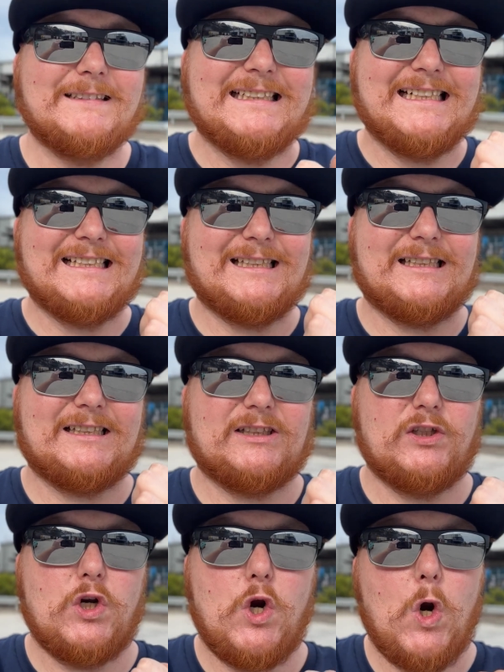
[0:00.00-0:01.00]
It's
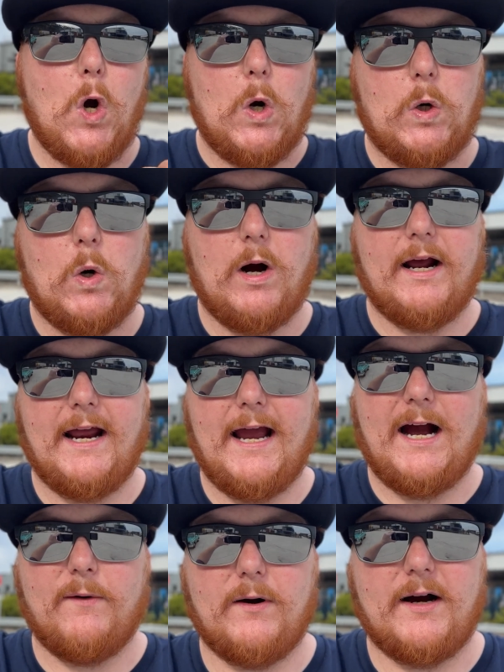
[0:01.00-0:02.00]
not quite
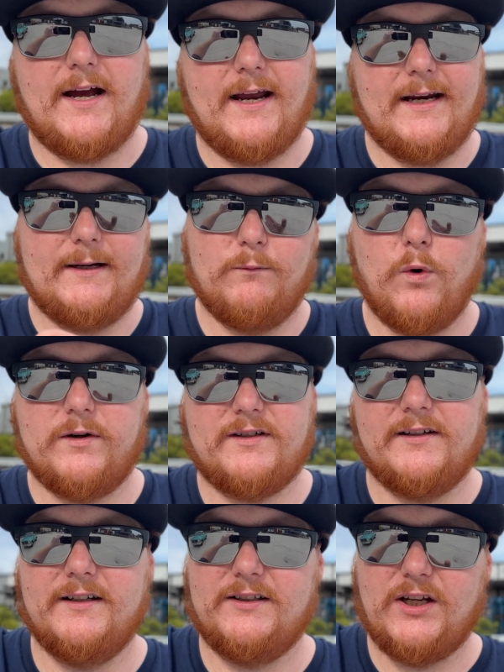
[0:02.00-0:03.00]
how I
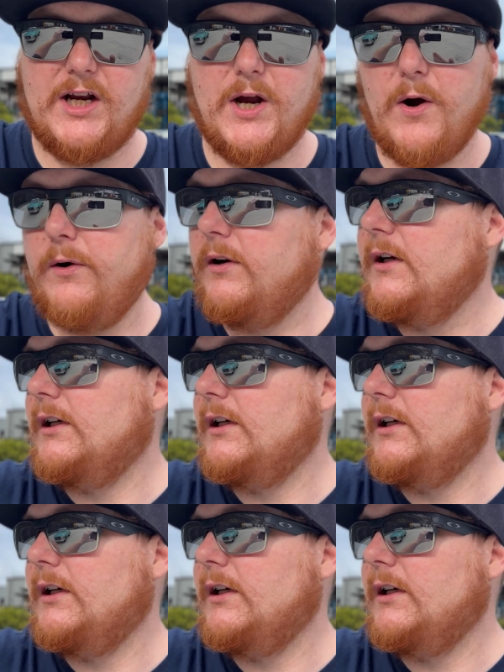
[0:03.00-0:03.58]
wanted it to go,